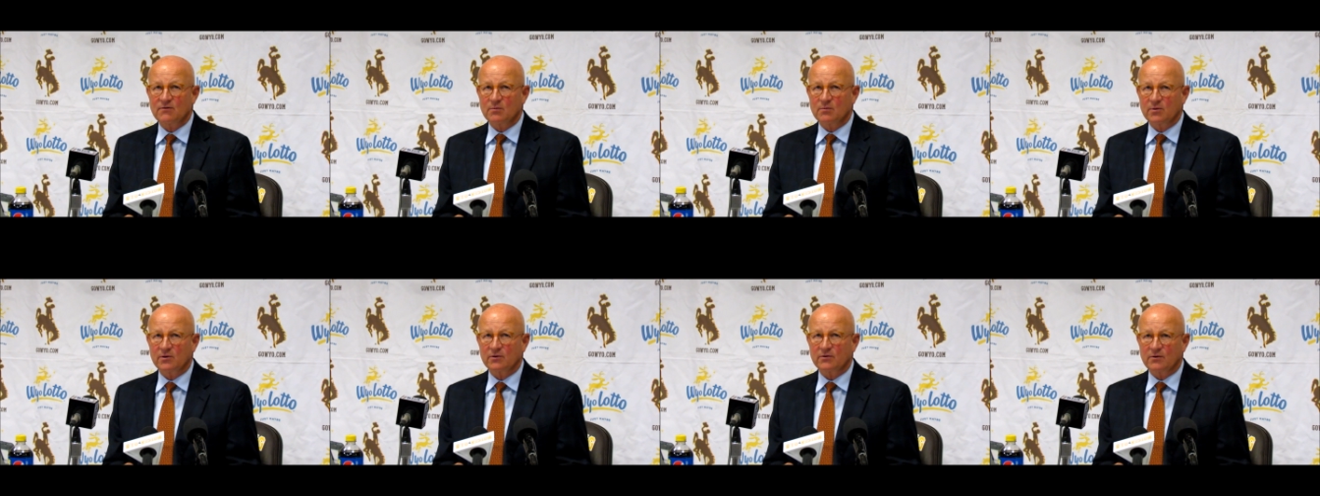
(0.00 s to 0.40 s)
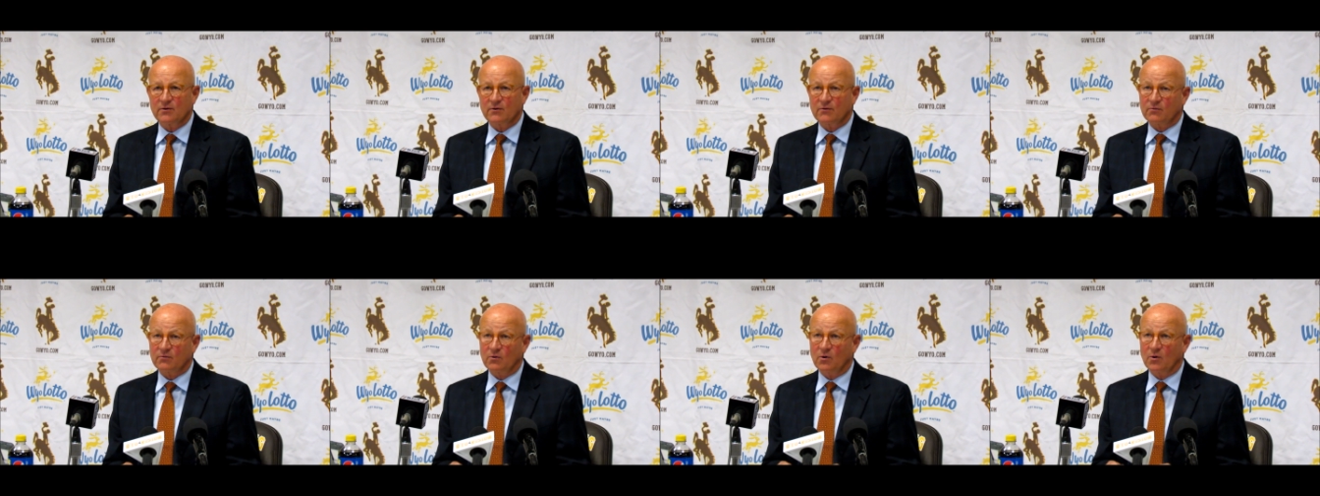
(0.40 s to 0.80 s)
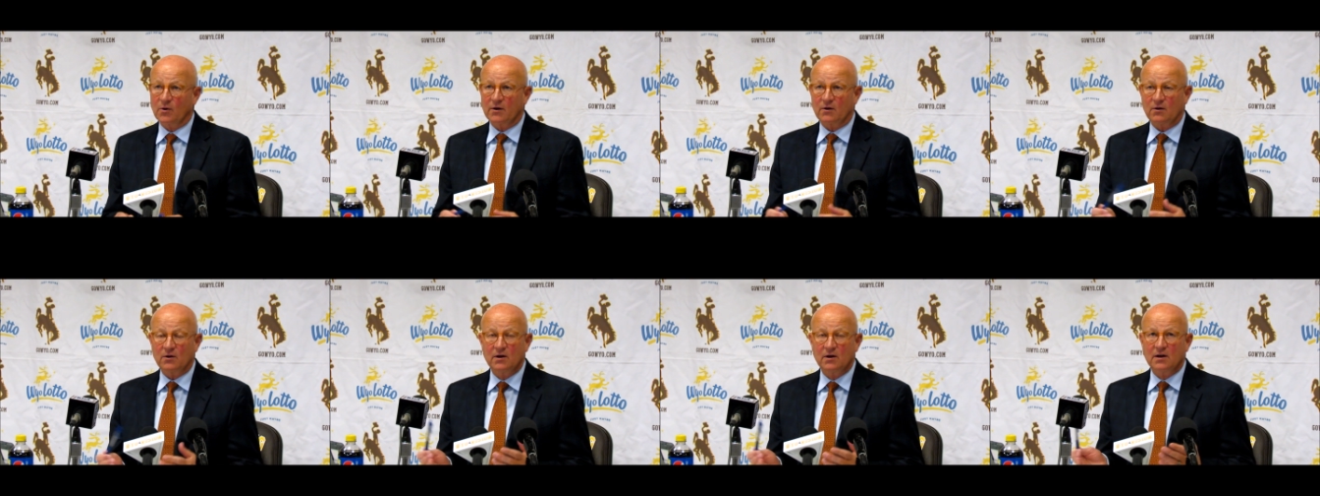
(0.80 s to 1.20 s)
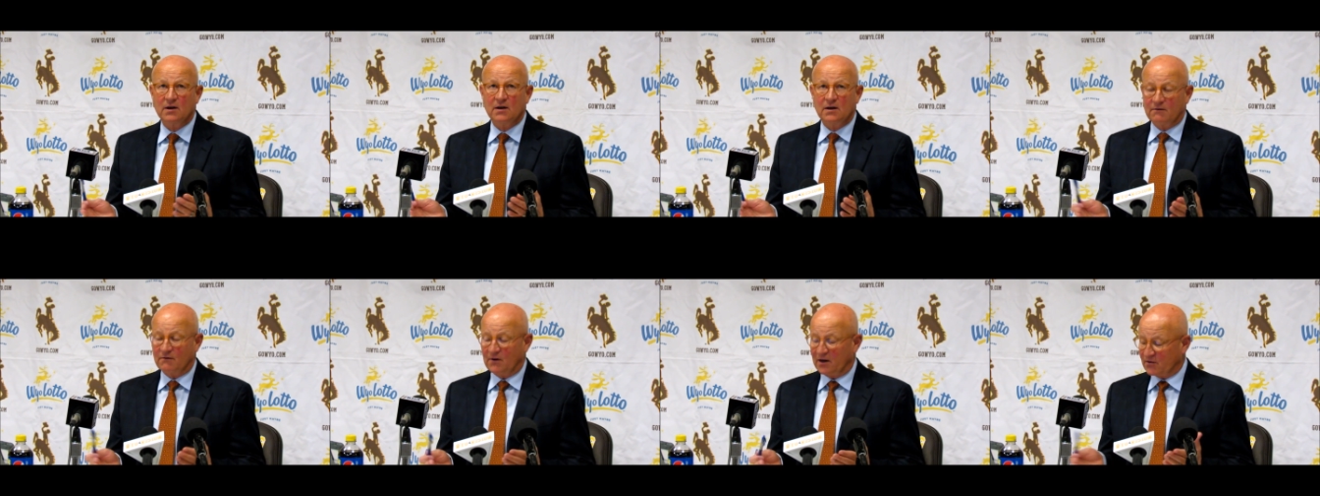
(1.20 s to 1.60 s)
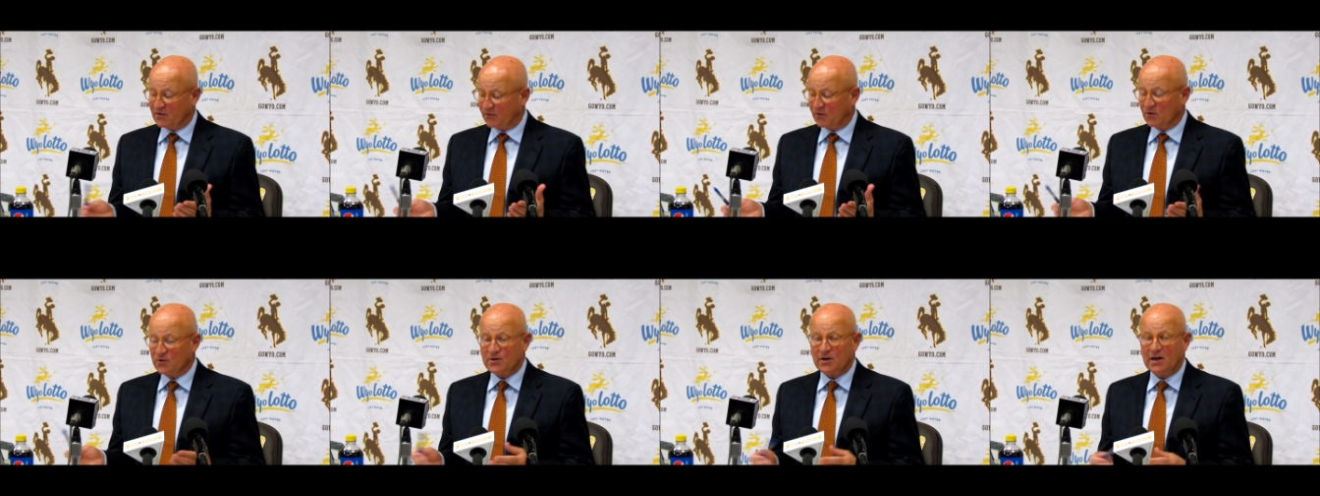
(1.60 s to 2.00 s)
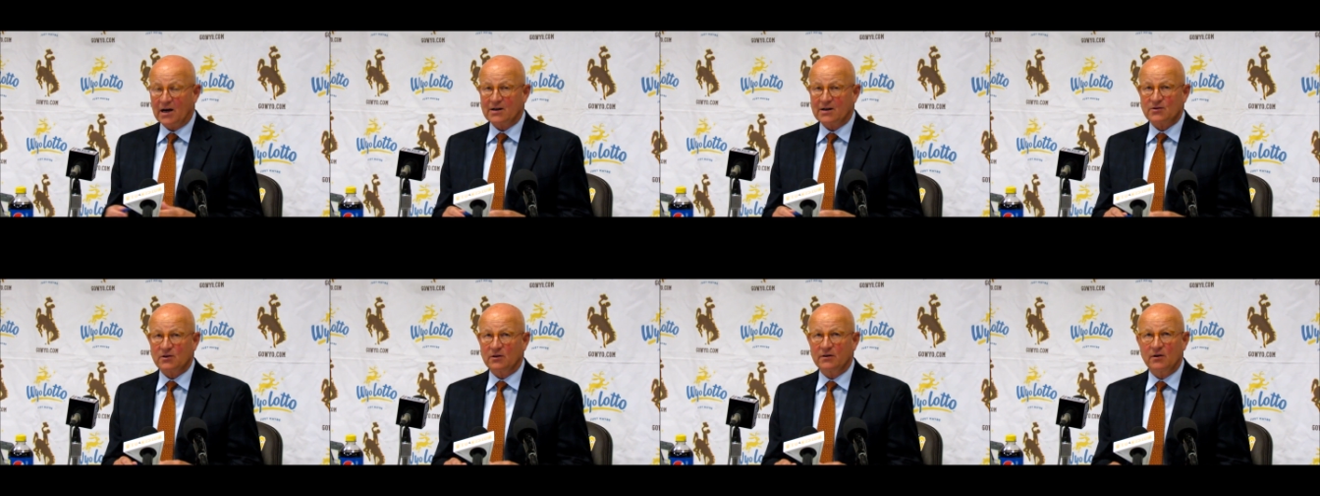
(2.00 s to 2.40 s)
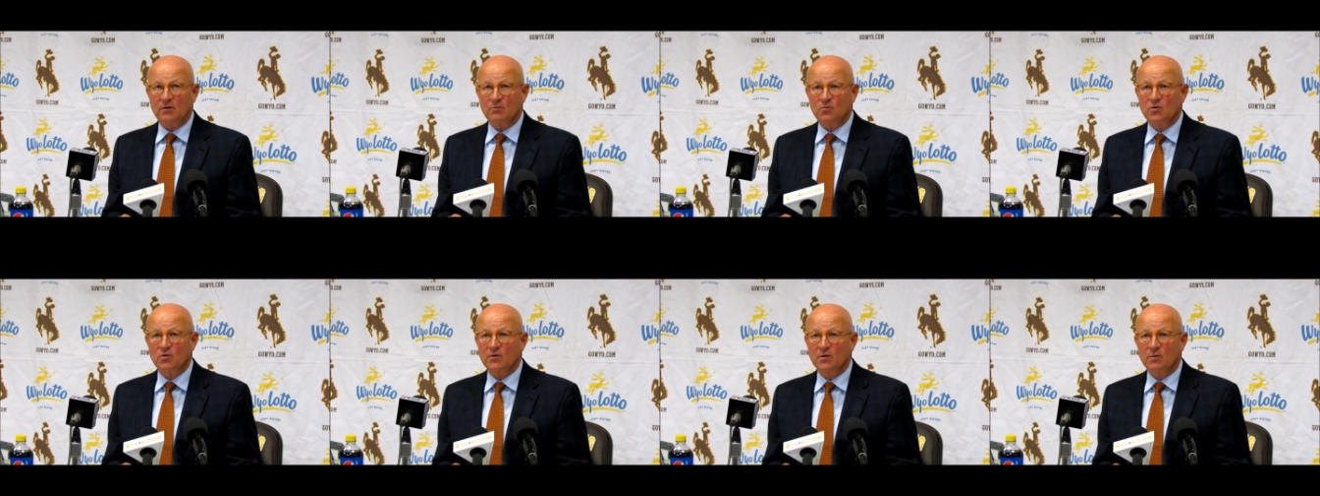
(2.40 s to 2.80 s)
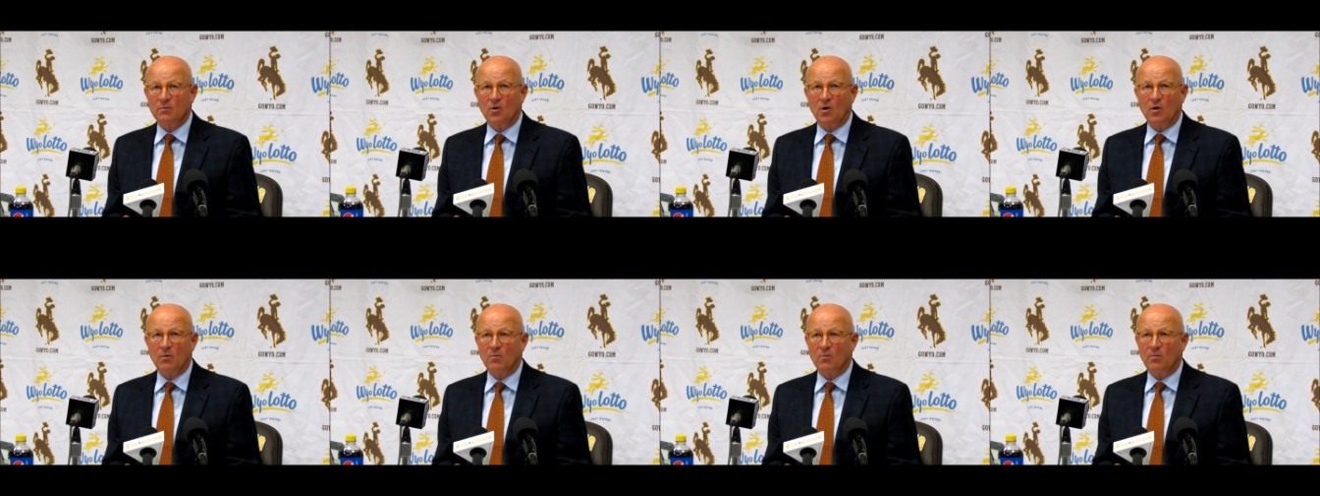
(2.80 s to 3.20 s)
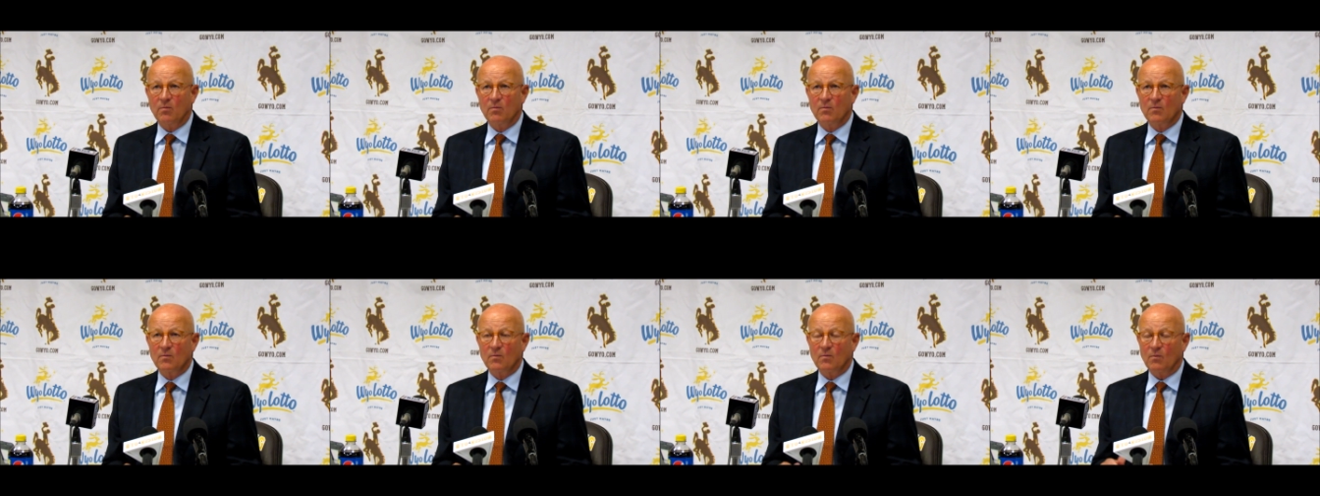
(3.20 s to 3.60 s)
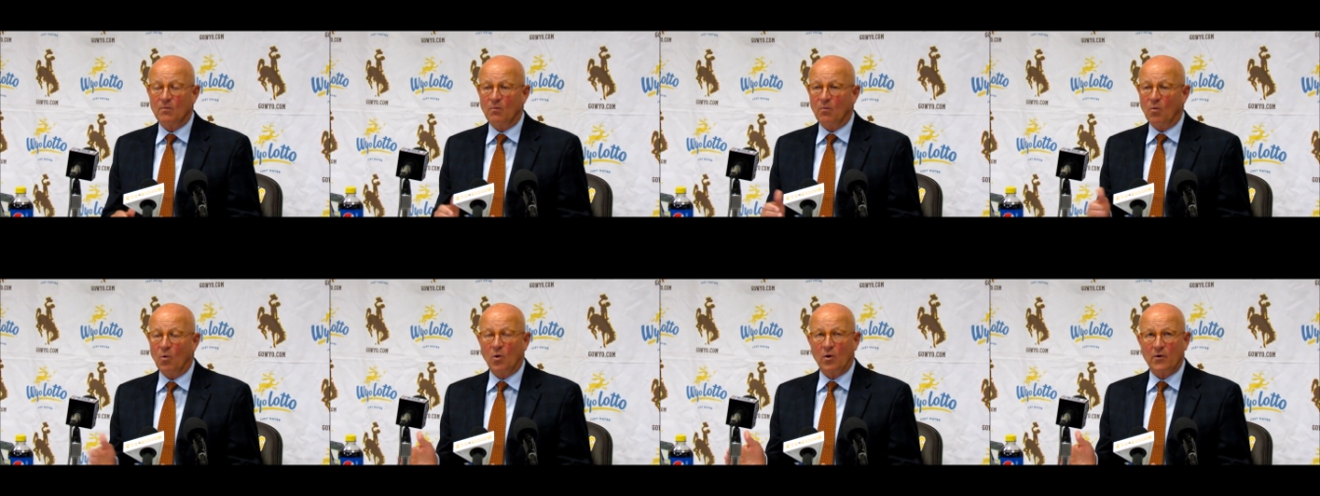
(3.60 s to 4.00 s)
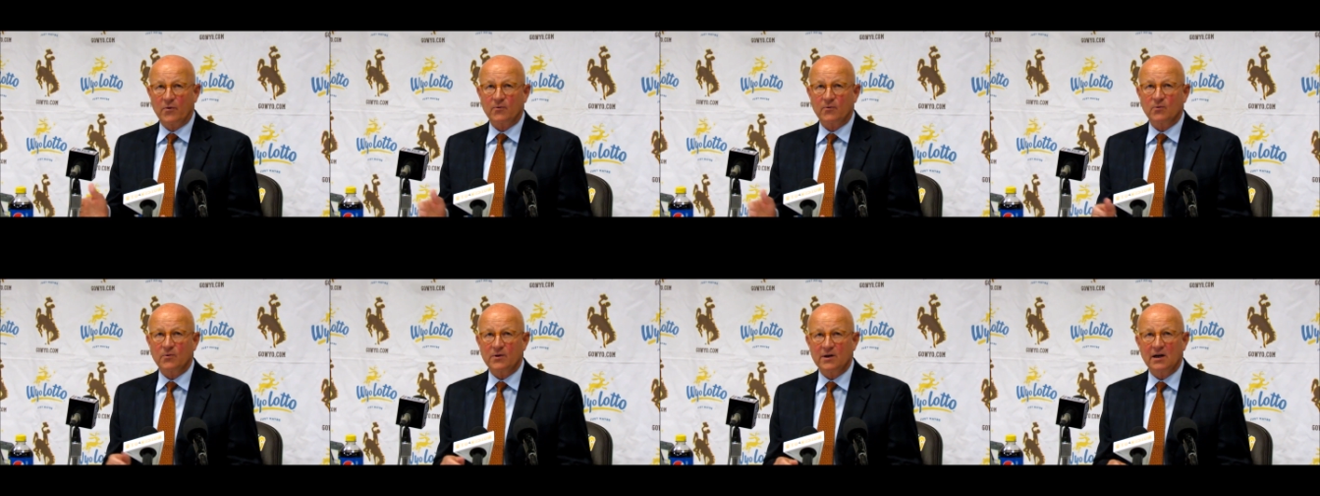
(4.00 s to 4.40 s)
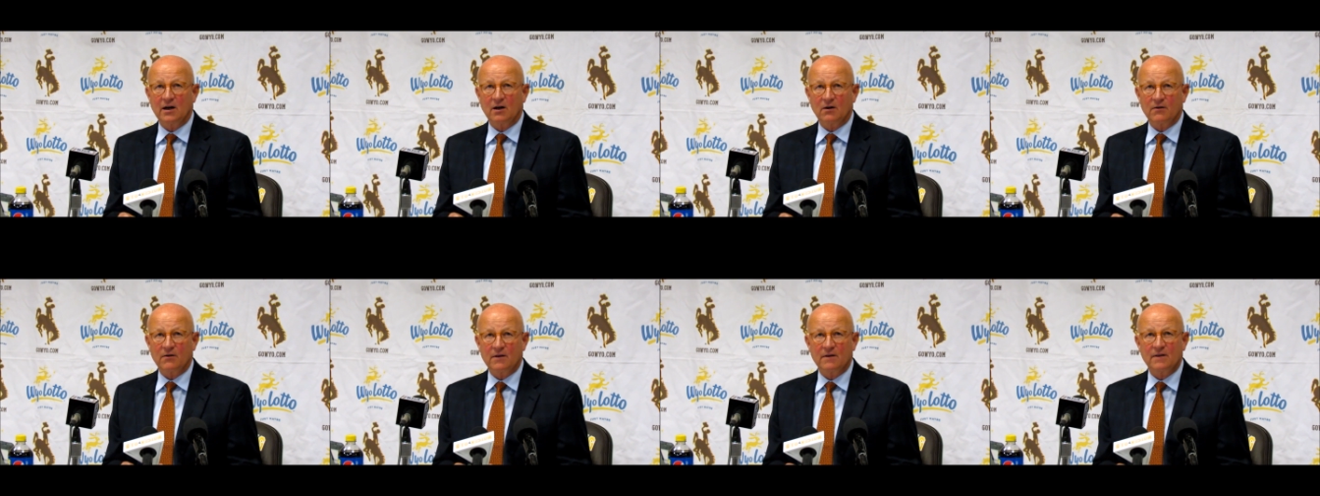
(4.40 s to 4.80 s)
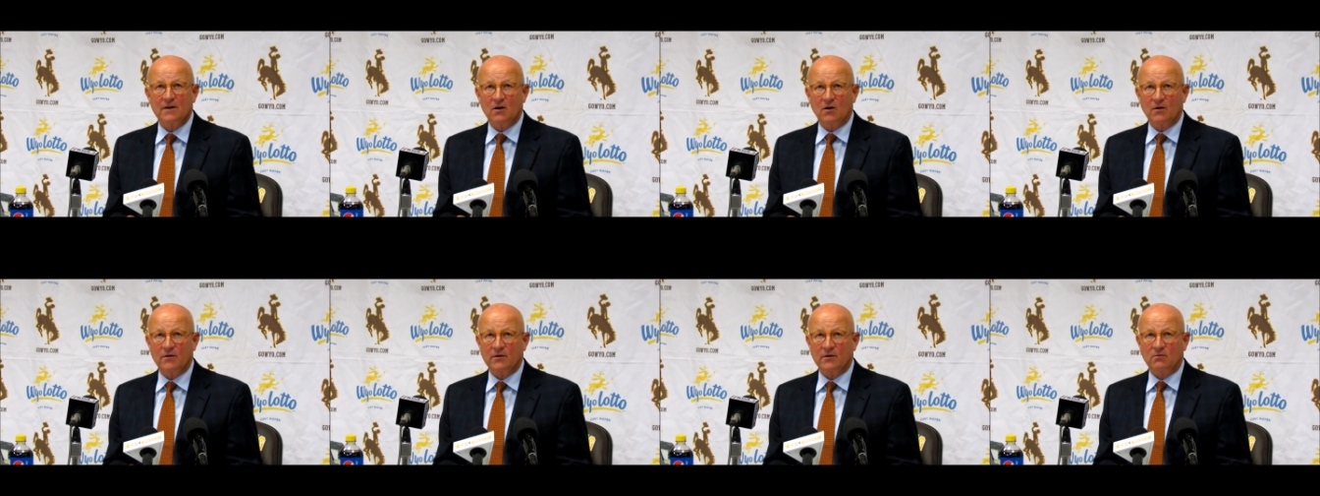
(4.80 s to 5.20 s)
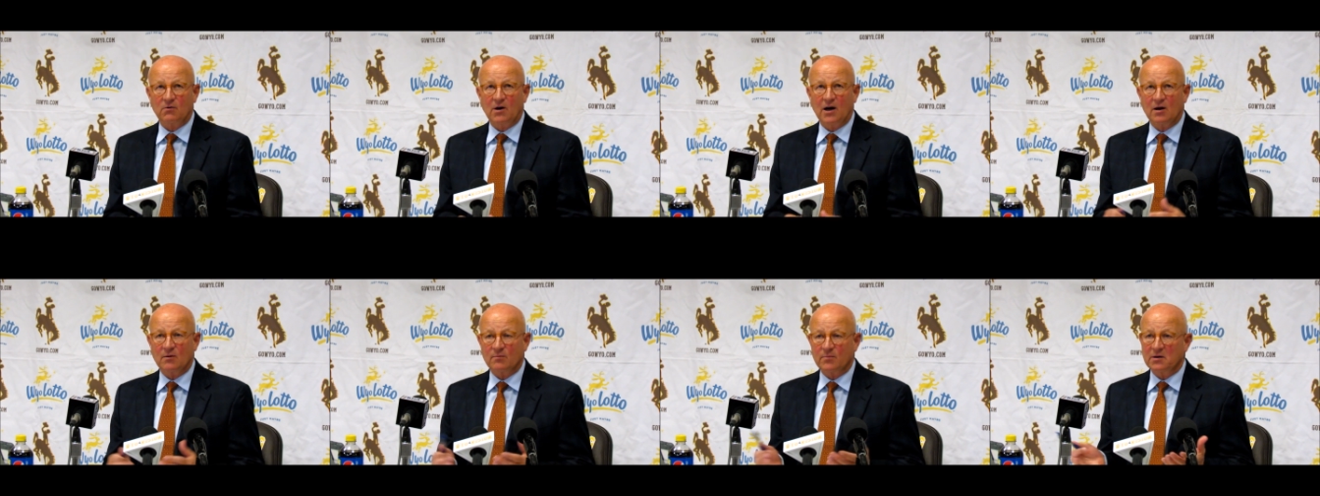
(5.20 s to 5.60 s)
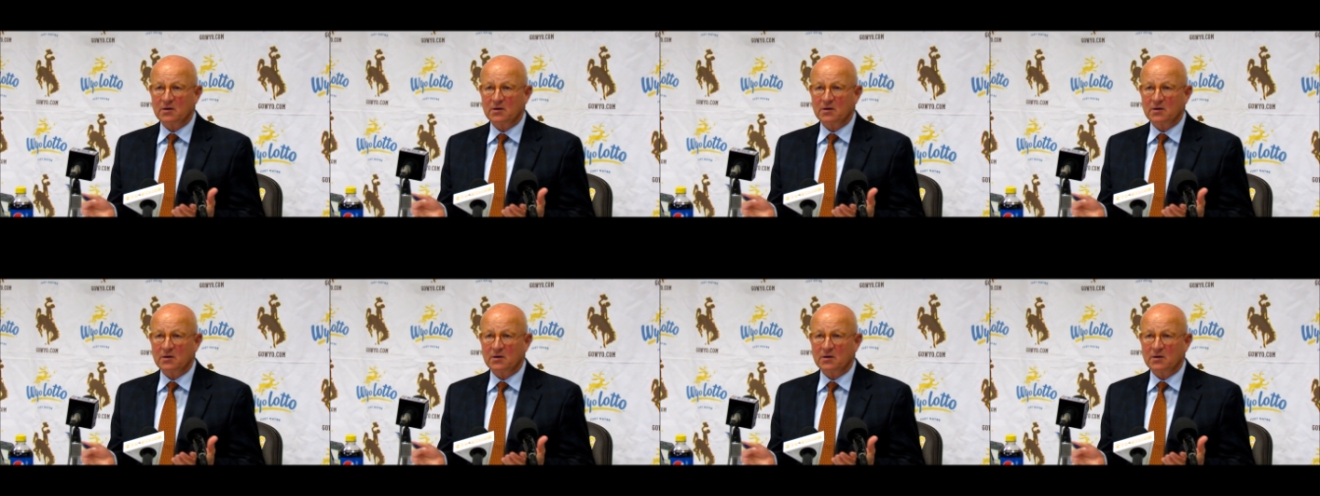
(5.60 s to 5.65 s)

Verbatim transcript: the ability to throw it, or vice versa. Actually, they're moving the ball more through the air than they are the ground.